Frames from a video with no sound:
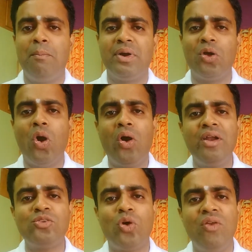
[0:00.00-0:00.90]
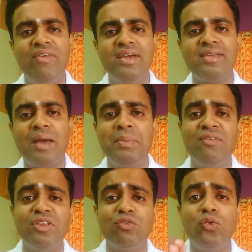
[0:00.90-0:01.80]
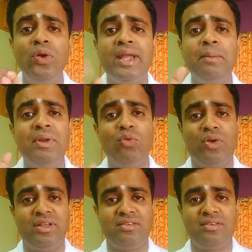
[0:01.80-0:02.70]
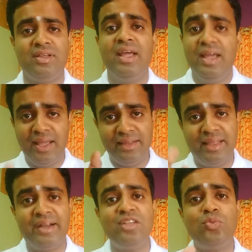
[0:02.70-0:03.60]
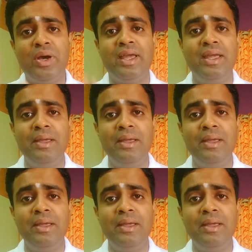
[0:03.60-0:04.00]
but god is always happy with full-time devotees and that is why